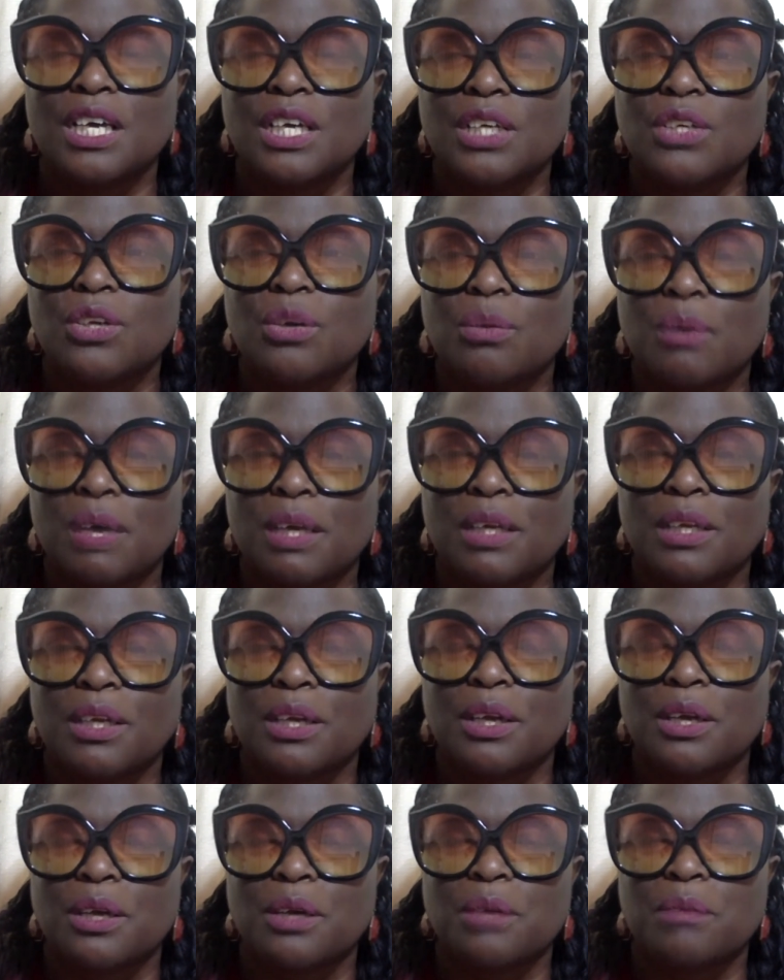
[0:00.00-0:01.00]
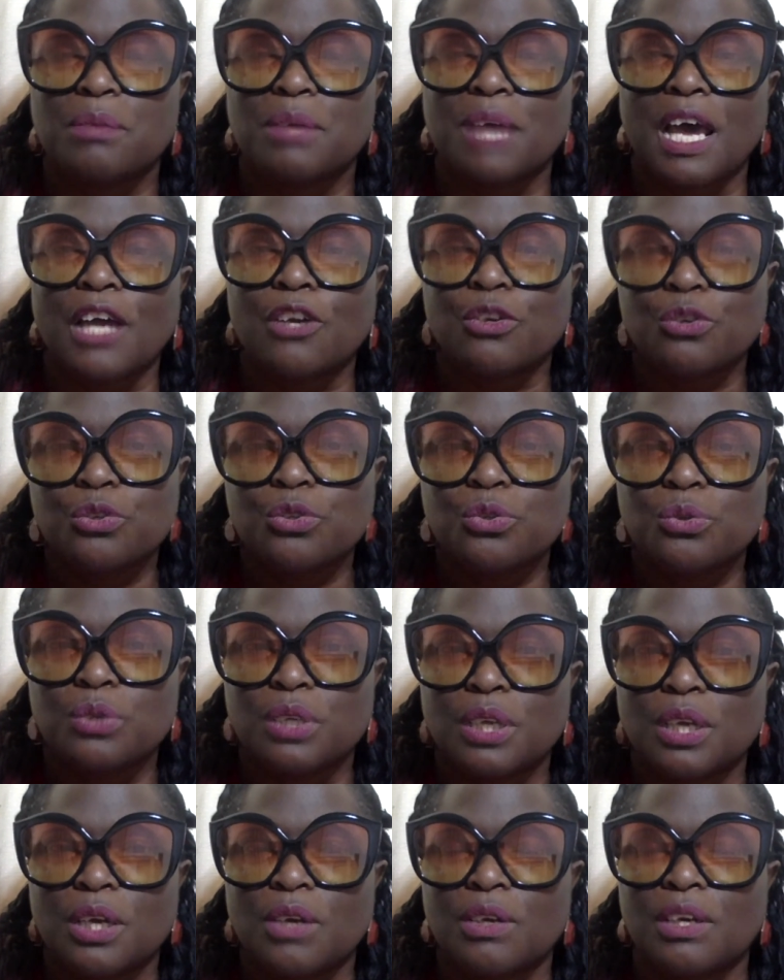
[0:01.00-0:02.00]
nobody cared, but I knew you
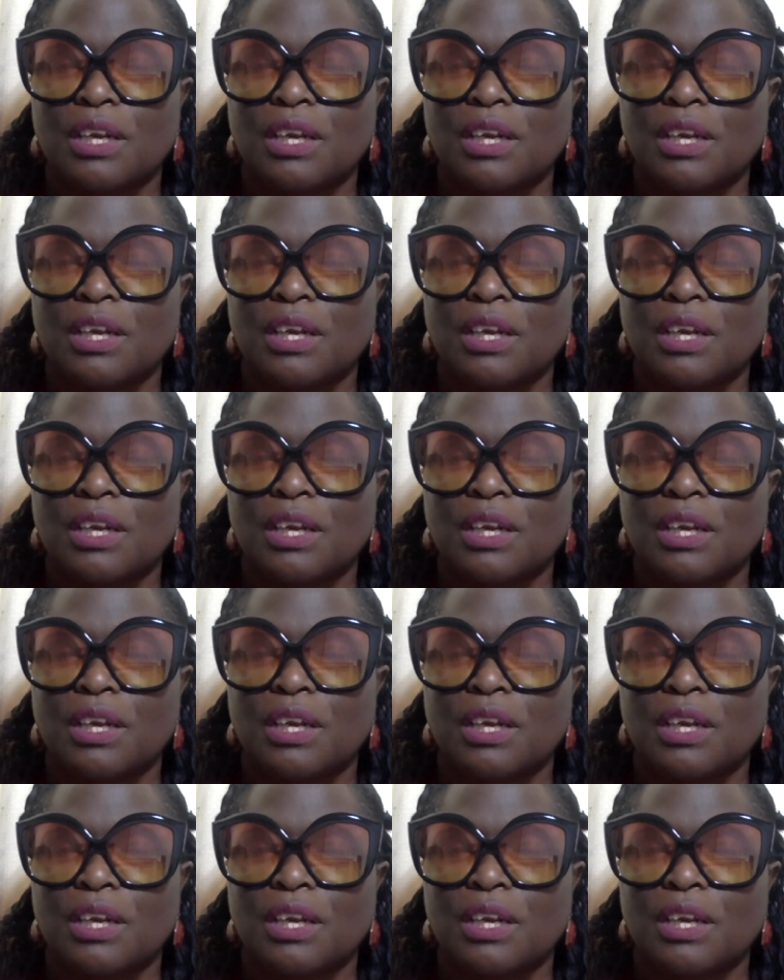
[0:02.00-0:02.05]
cared,